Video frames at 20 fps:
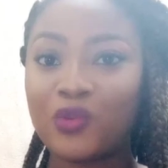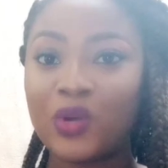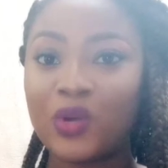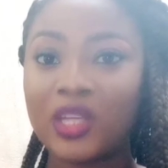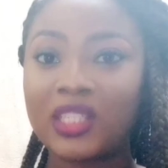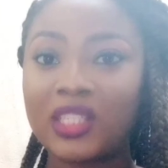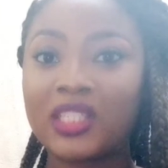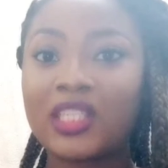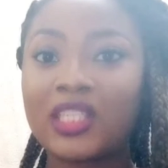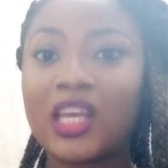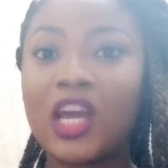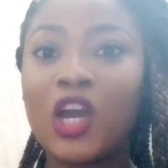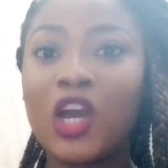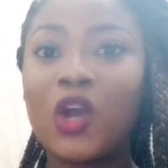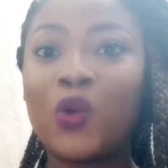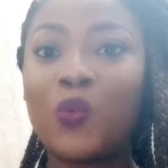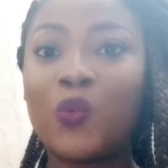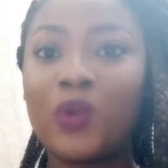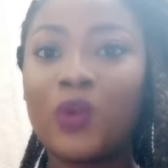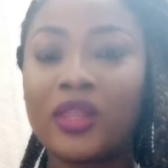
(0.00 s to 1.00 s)
words
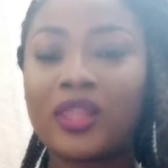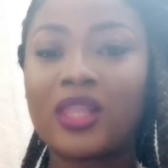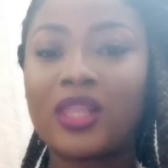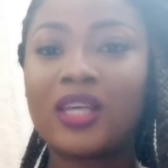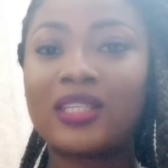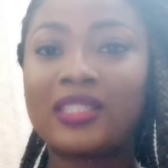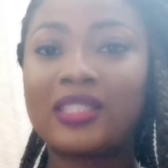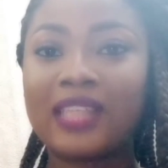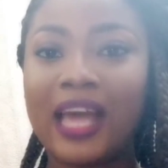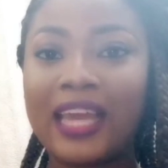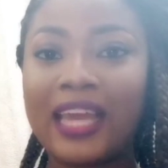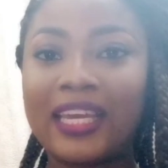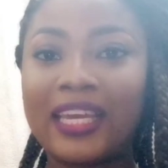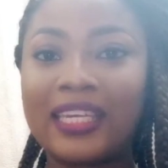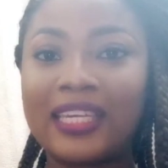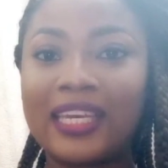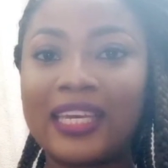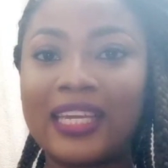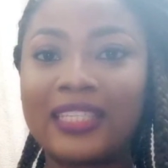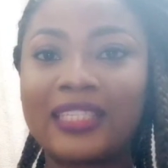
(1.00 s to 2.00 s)
with
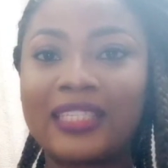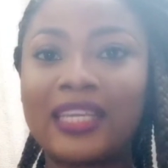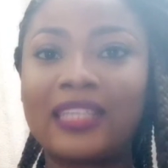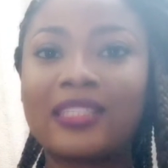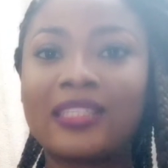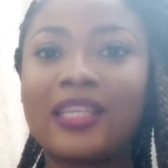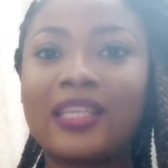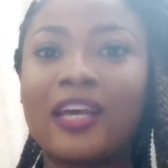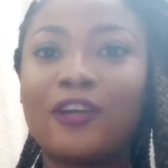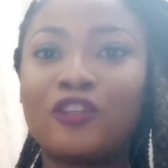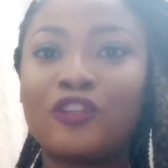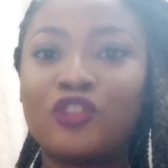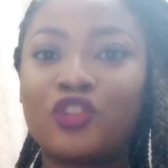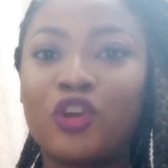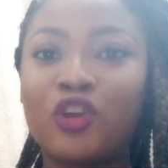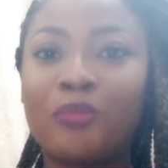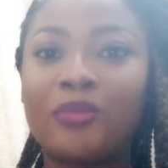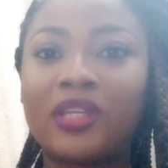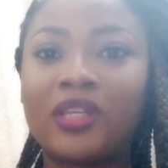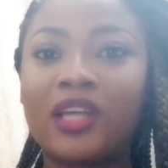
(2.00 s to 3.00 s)
silent letters.
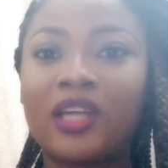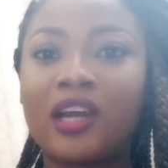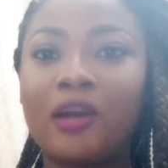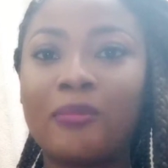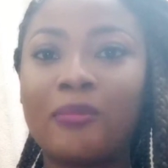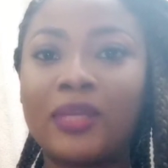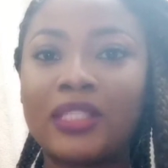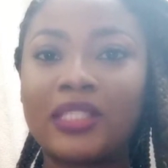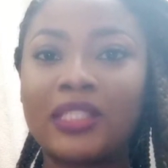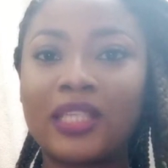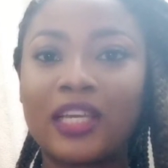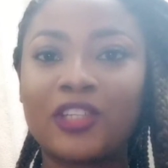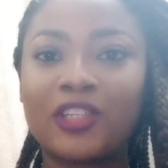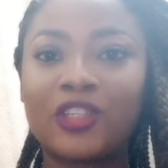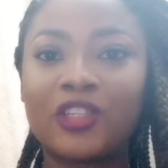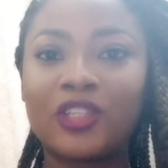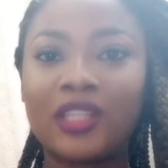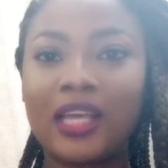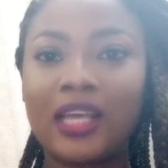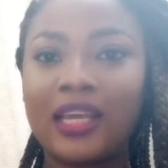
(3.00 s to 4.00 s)
Drop in the comment
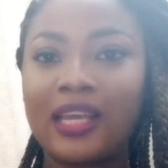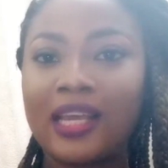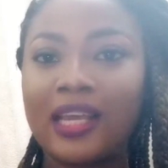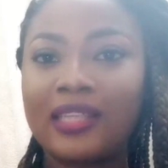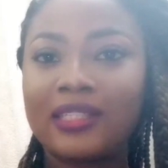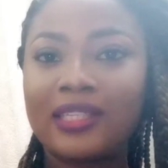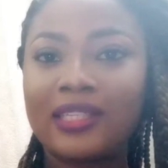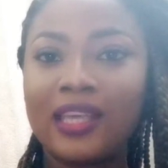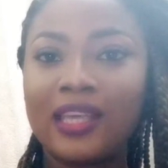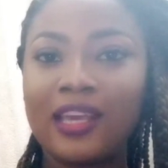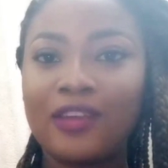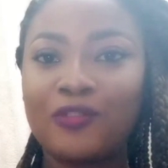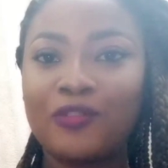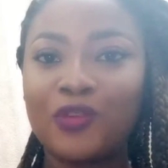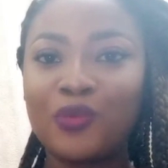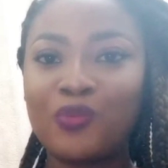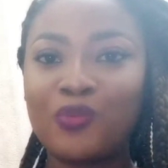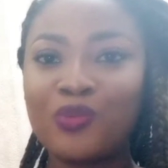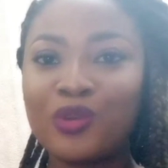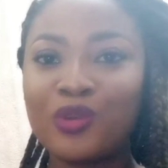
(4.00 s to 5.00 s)
section and let's see if
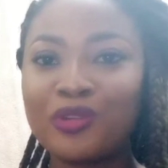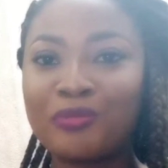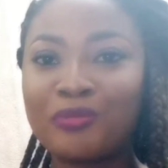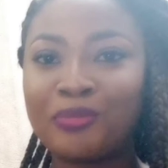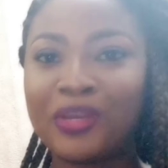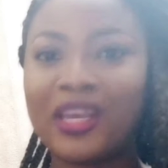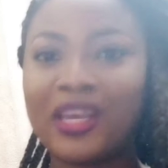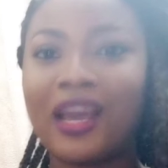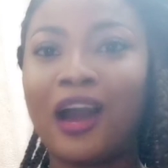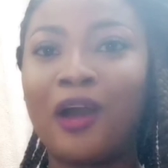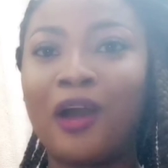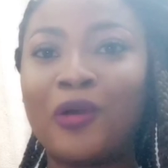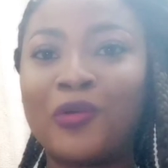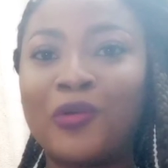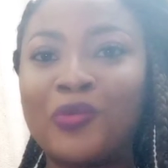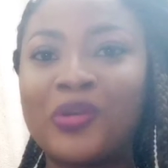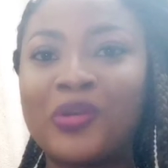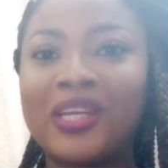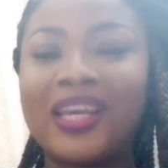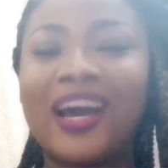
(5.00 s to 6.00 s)
you would be our
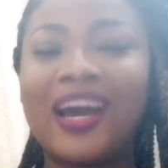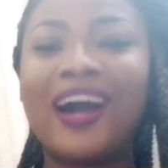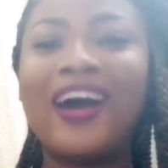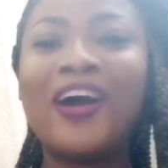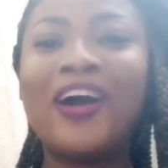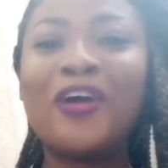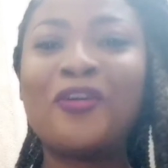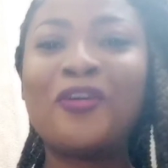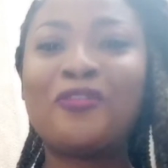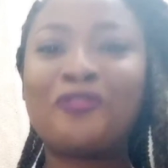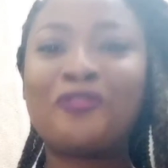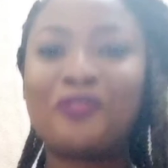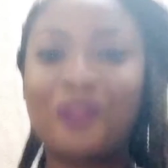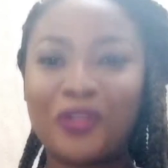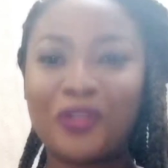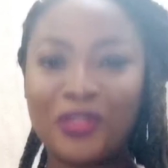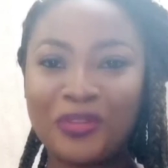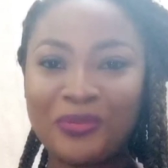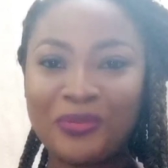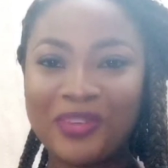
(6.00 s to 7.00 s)
winner
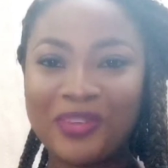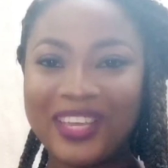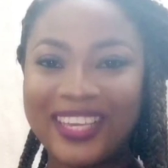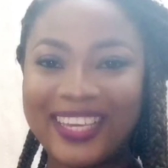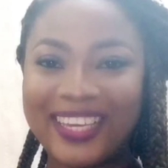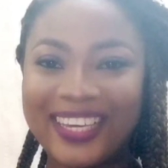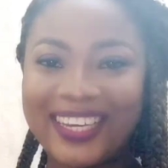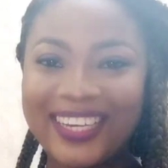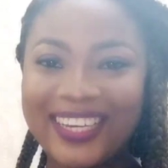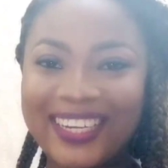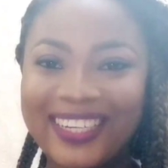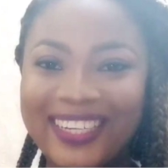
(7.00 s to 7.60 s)
for the week.